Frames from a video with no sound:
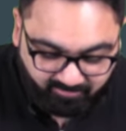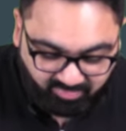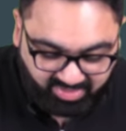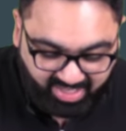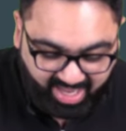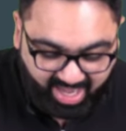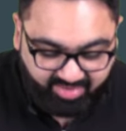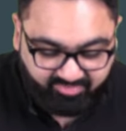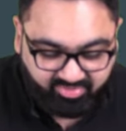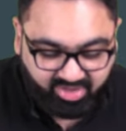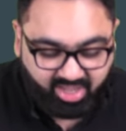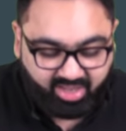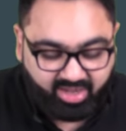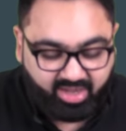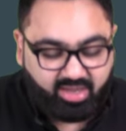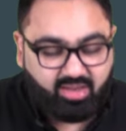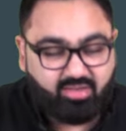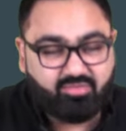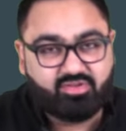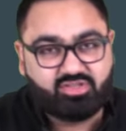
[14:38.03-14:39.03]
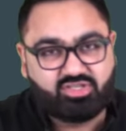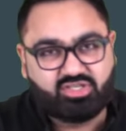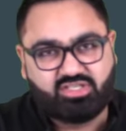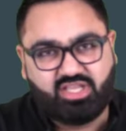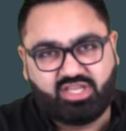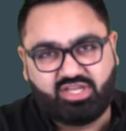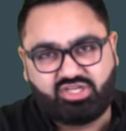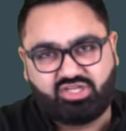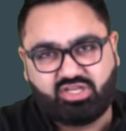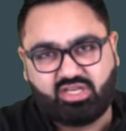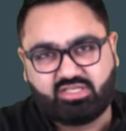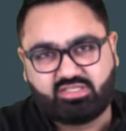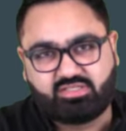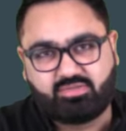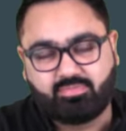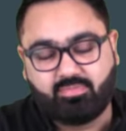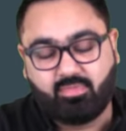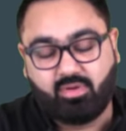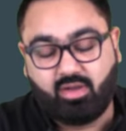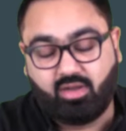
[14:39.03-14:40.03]
The IVRI, which is
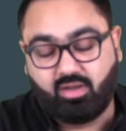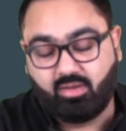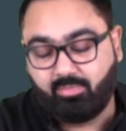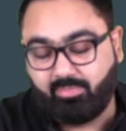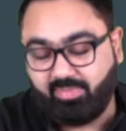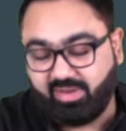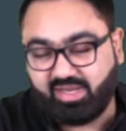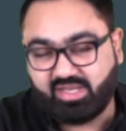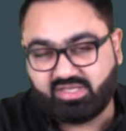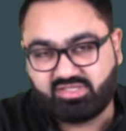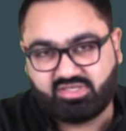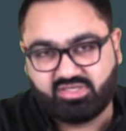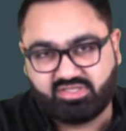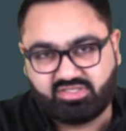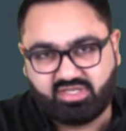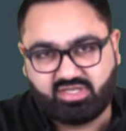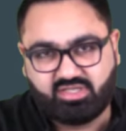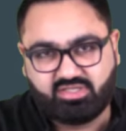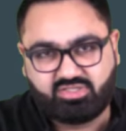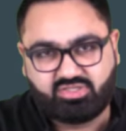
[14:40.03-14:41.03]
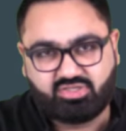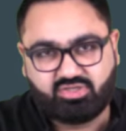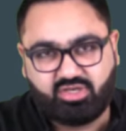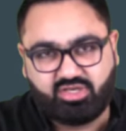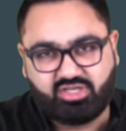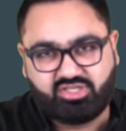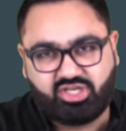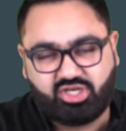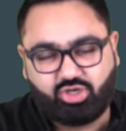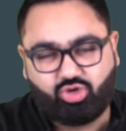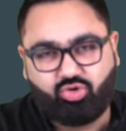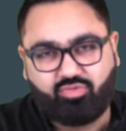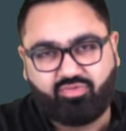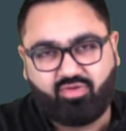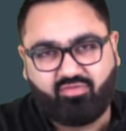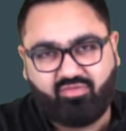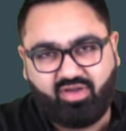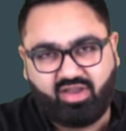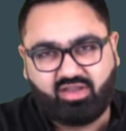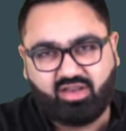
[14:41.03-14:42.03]
Asia's uh, biggest research institute
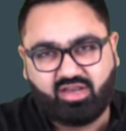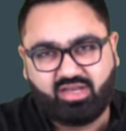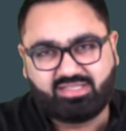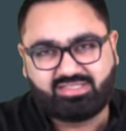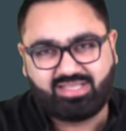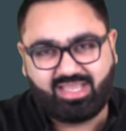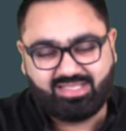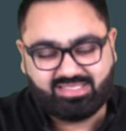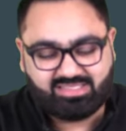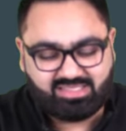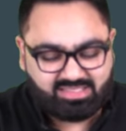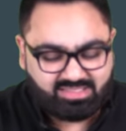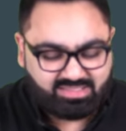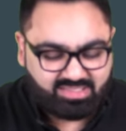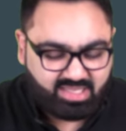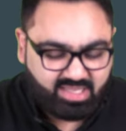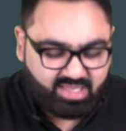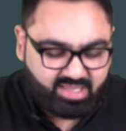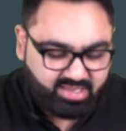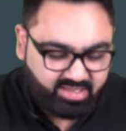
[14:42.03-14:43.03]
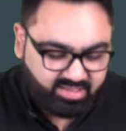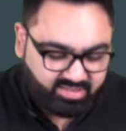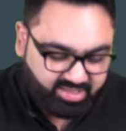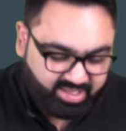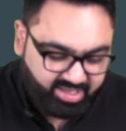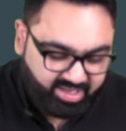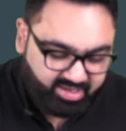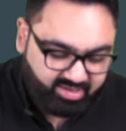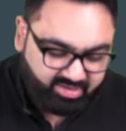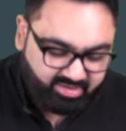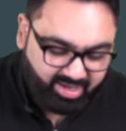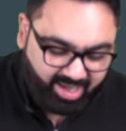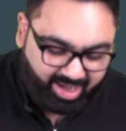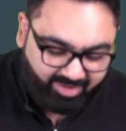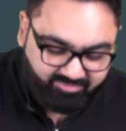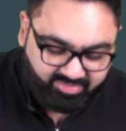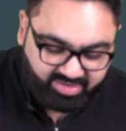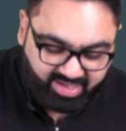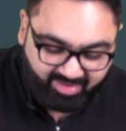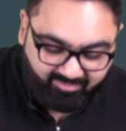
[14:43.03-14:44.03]
for veterinary sciences, they
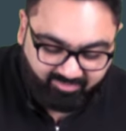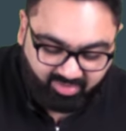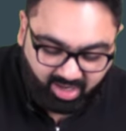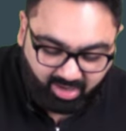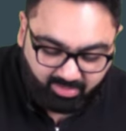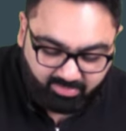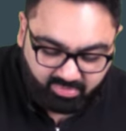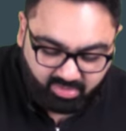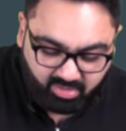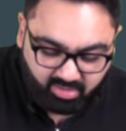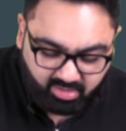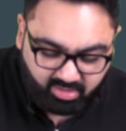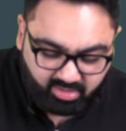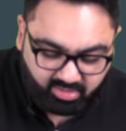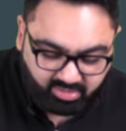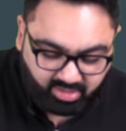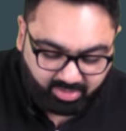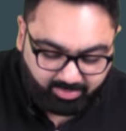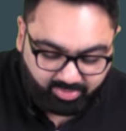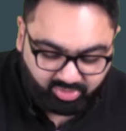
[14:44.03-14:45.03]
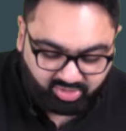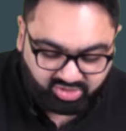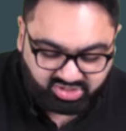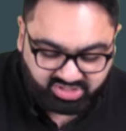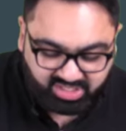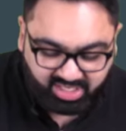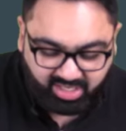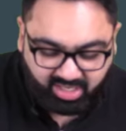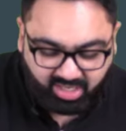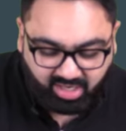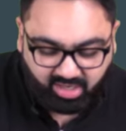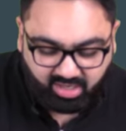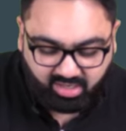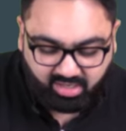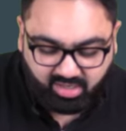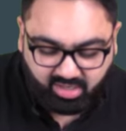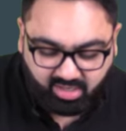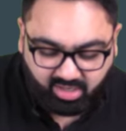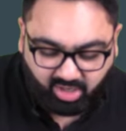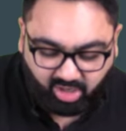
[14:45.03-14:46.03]
have developed the
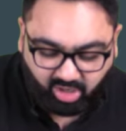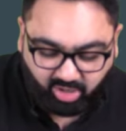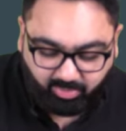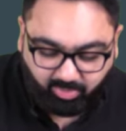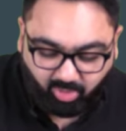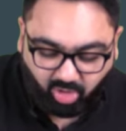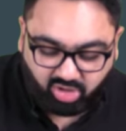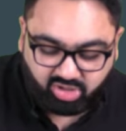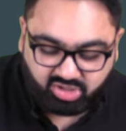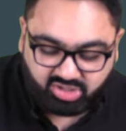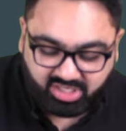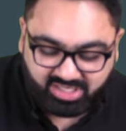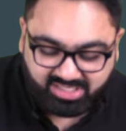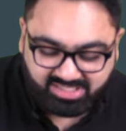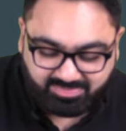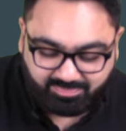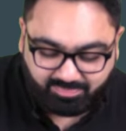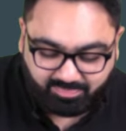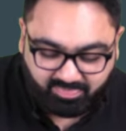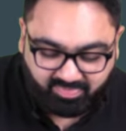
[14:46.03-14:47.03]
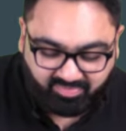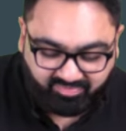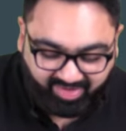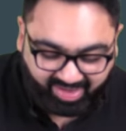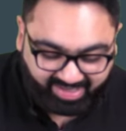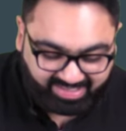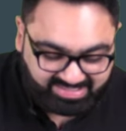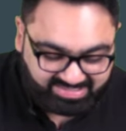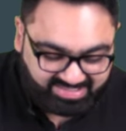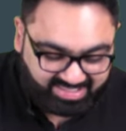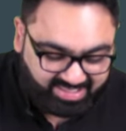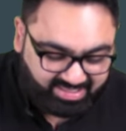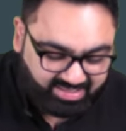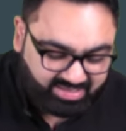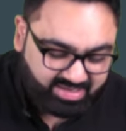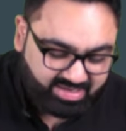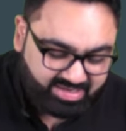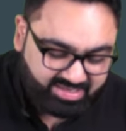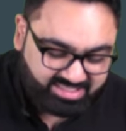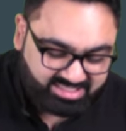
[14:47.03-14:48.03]
Brucella abortus
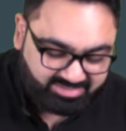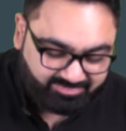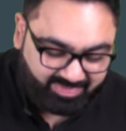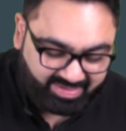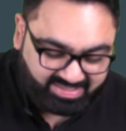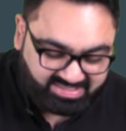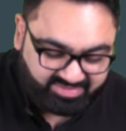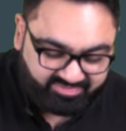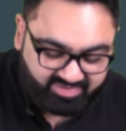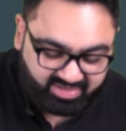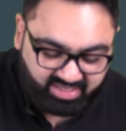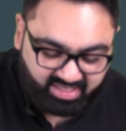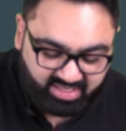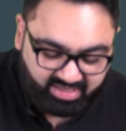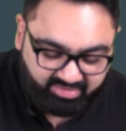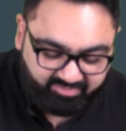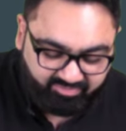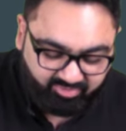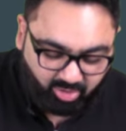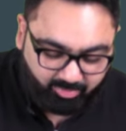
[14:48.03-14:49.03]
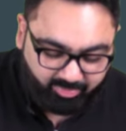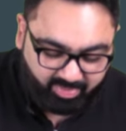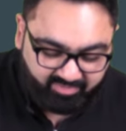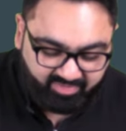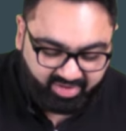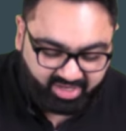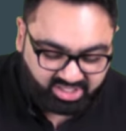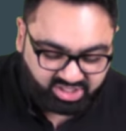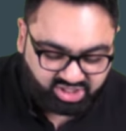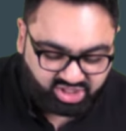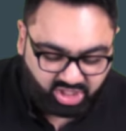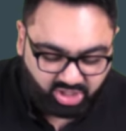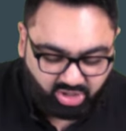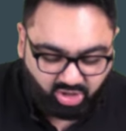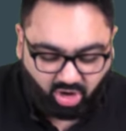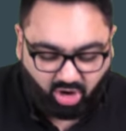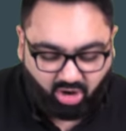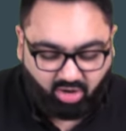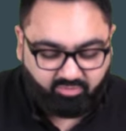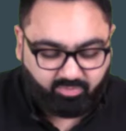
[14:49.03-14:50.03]
vaccine specifically for
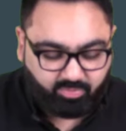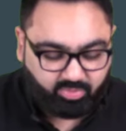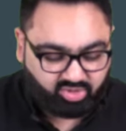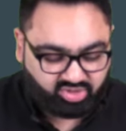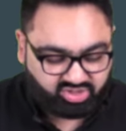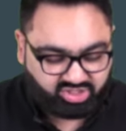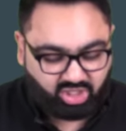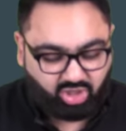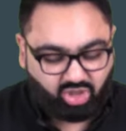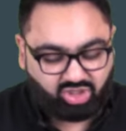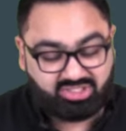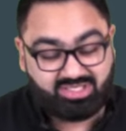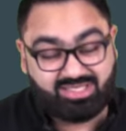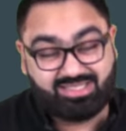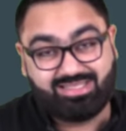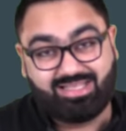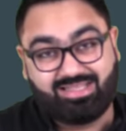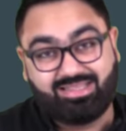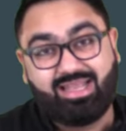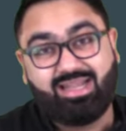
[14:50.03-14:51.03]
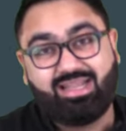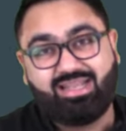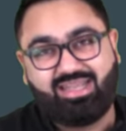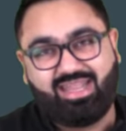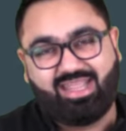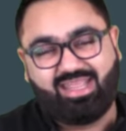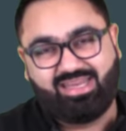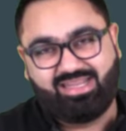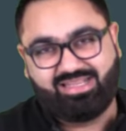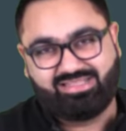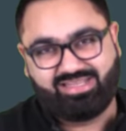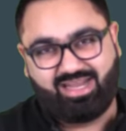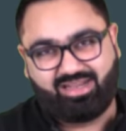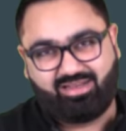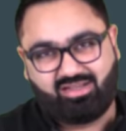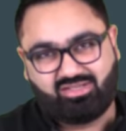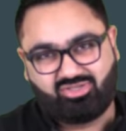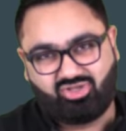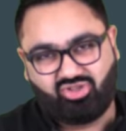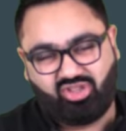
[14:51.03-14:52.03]
prevention of brucellosis in the dairy
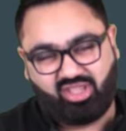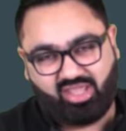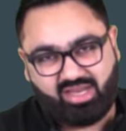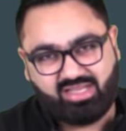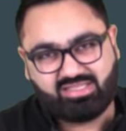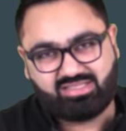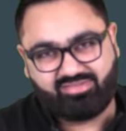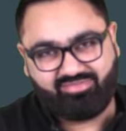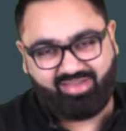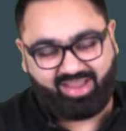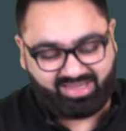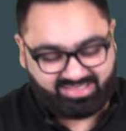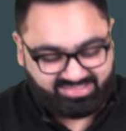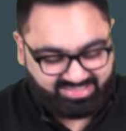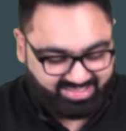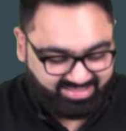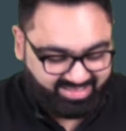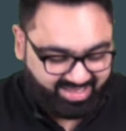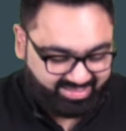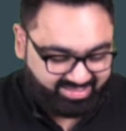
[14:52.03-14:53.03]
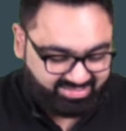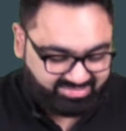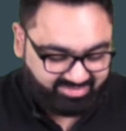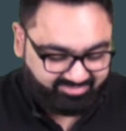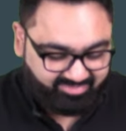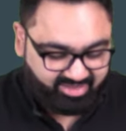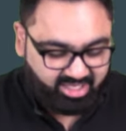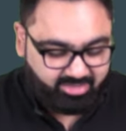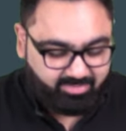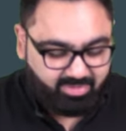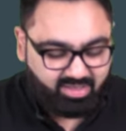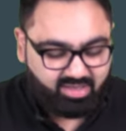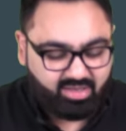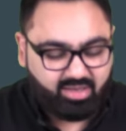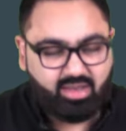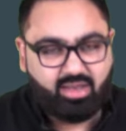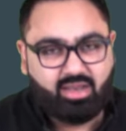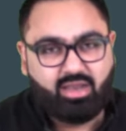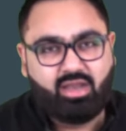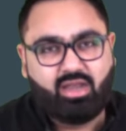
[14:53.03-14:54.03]
sector. So there is a vaccine that is available.
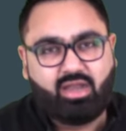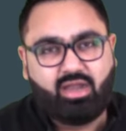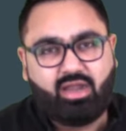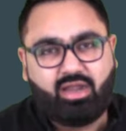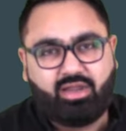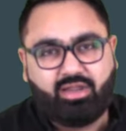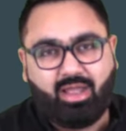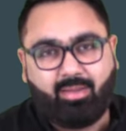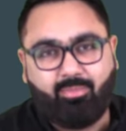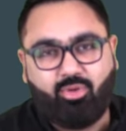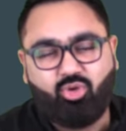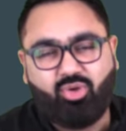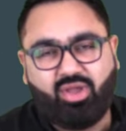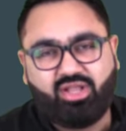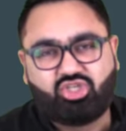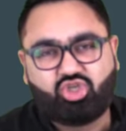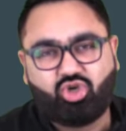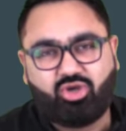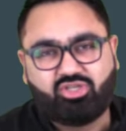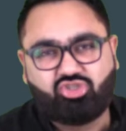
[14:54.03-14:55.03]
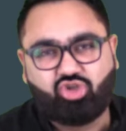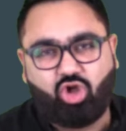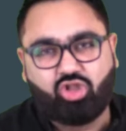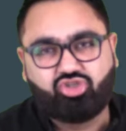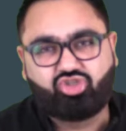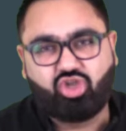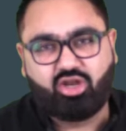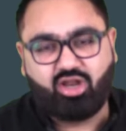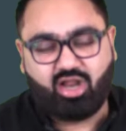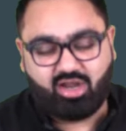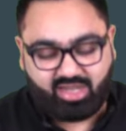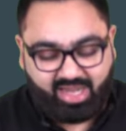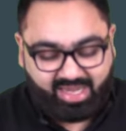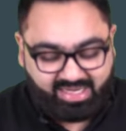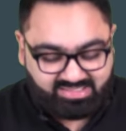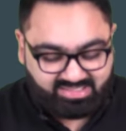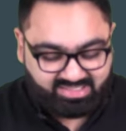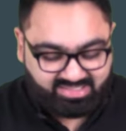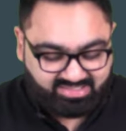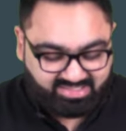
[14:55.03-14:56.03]
WHO has also
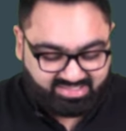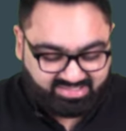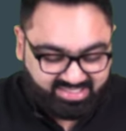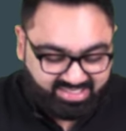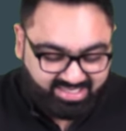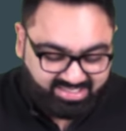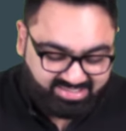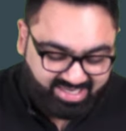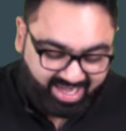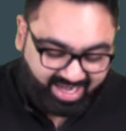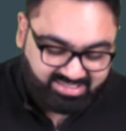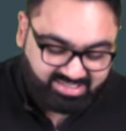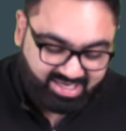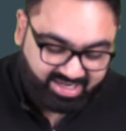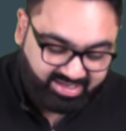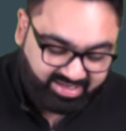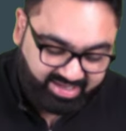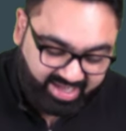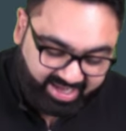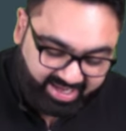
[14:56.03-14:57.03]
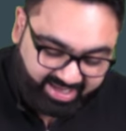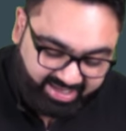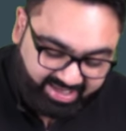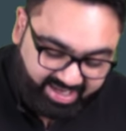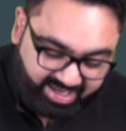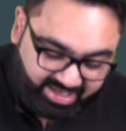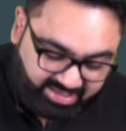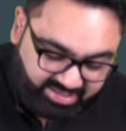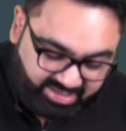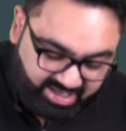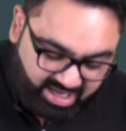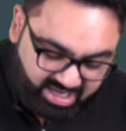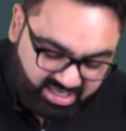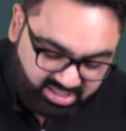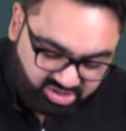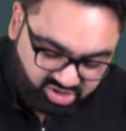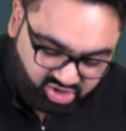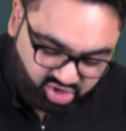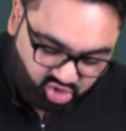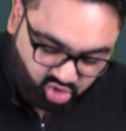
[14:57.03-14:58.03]
recognized this disease as a
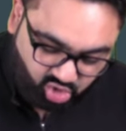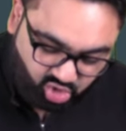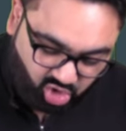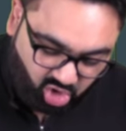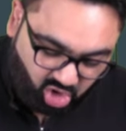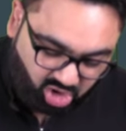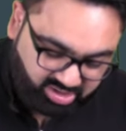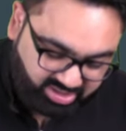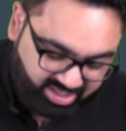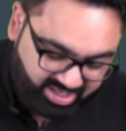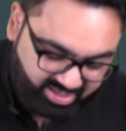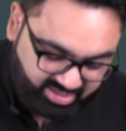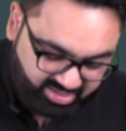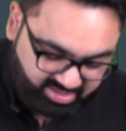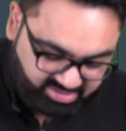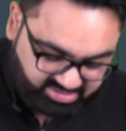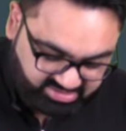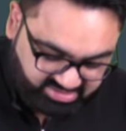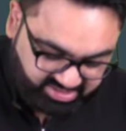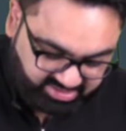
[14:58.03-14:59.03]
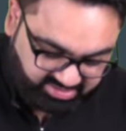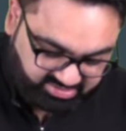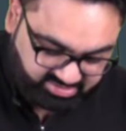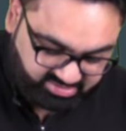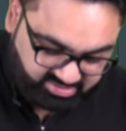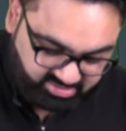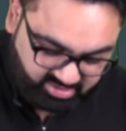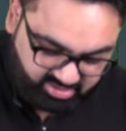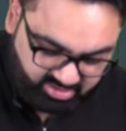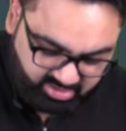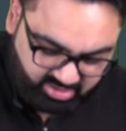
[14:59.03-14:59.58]
neglected zoonotic disease.